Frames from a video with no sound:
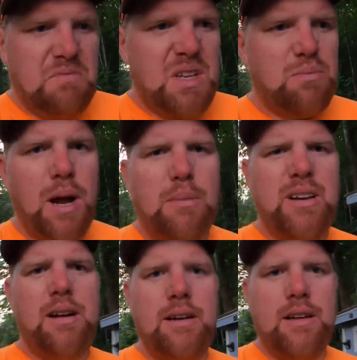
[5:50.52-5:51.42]
it's
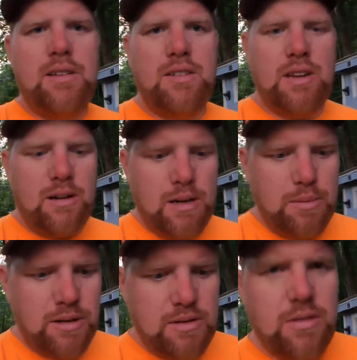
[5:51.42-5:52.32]
probably not necessary,
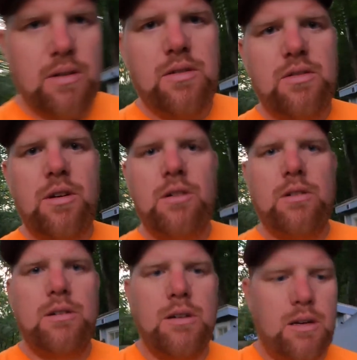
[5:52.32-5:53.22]
but it's
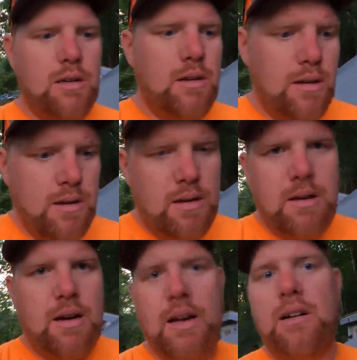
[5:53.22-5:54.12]
still,
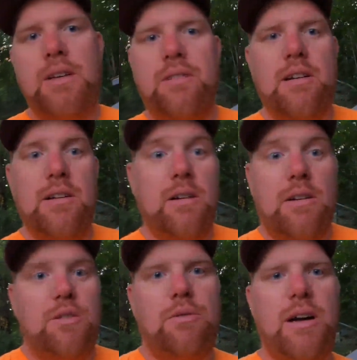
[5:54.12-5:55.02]
I leave it in there
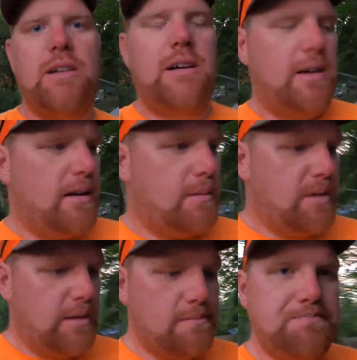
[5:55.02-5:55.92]
because why not? I
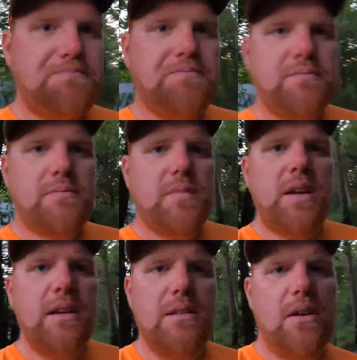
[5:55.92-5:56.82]
mean,
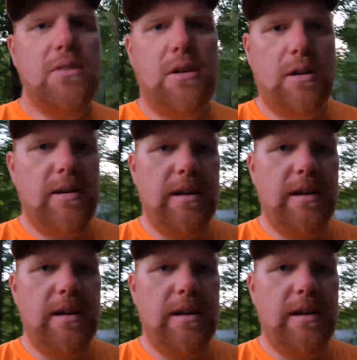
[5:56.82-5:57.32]
it doesn't hurt